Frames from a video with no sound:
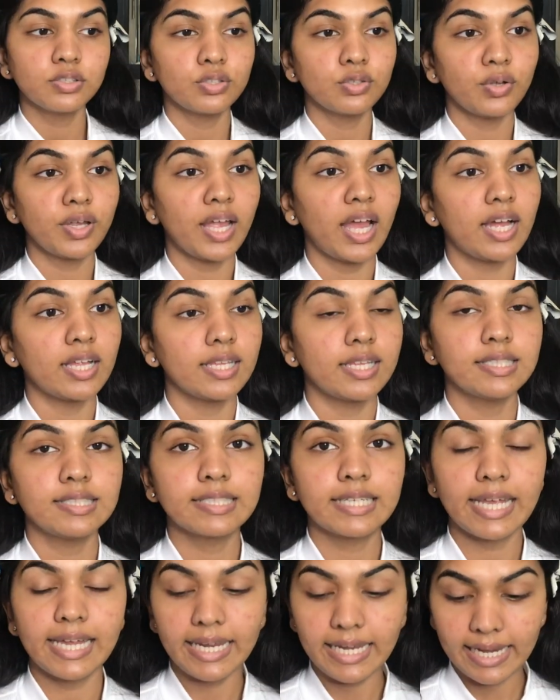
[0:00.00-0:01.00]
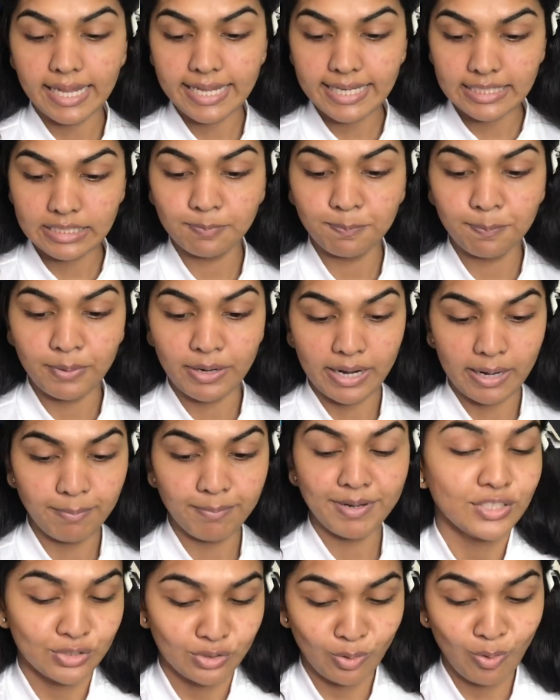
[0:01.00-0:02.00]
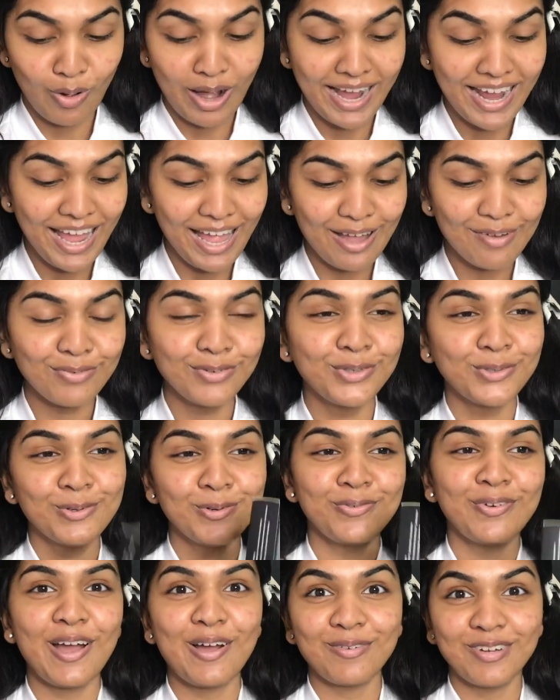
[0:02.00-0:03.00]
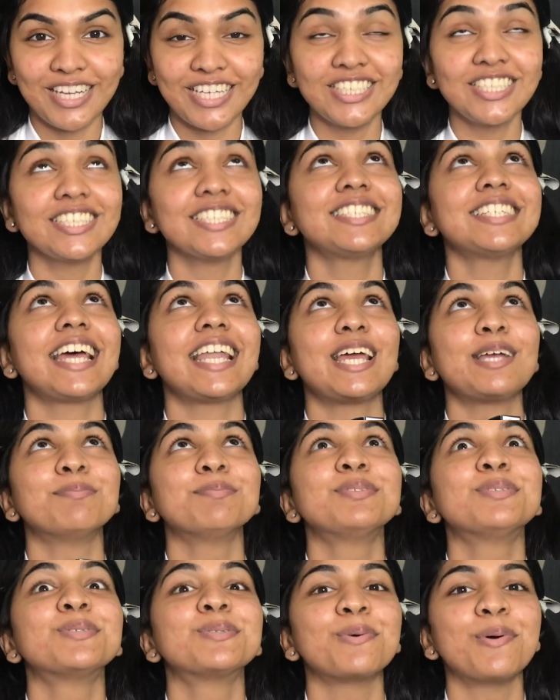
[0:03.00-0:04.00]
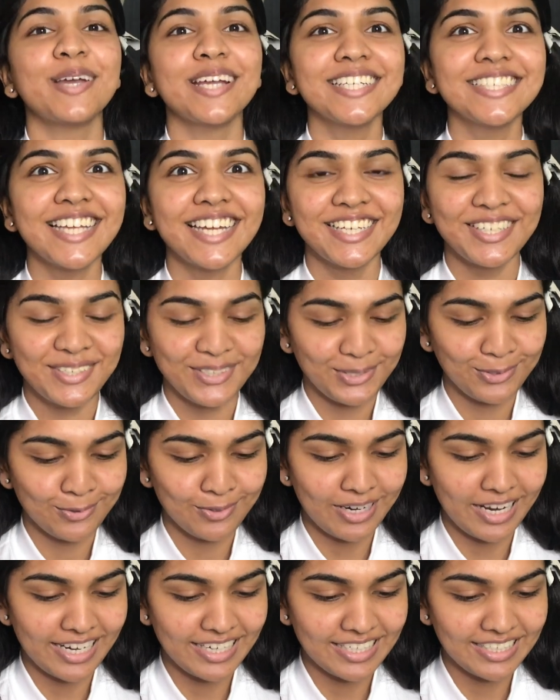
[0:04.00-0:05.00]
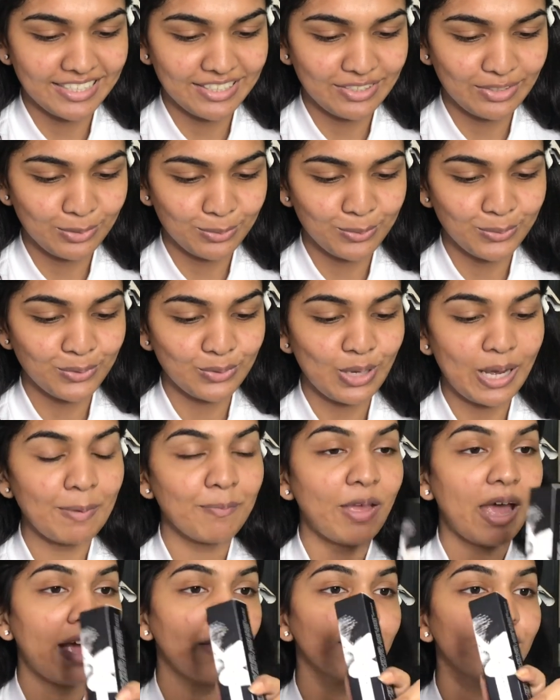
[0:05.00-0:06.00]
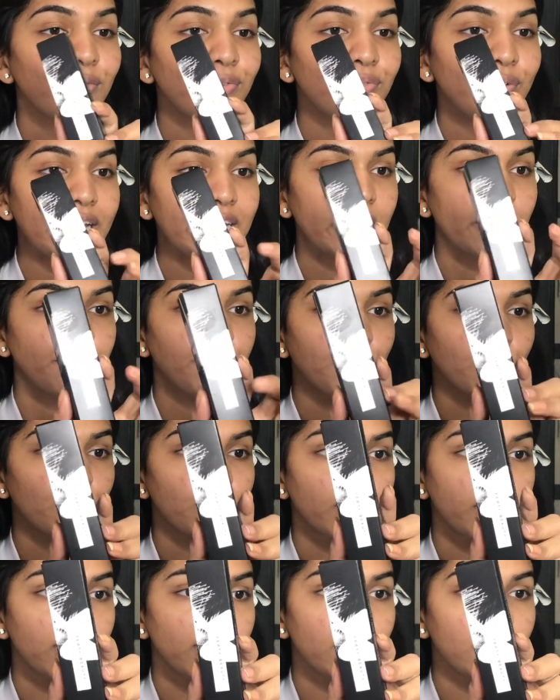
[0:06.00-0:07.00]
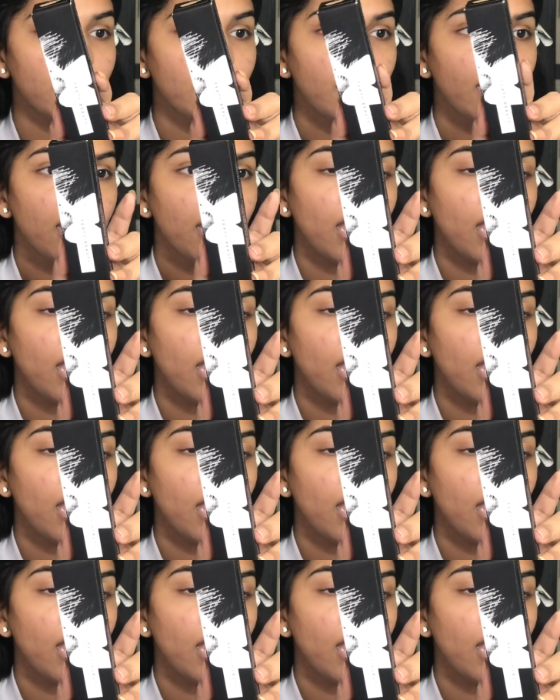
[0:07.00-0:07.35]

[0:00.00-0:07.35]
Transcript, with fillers: So yeah, the skin is prepped. So I have two foundations and I'm so excited to try these two. So I have the Fenty Beauty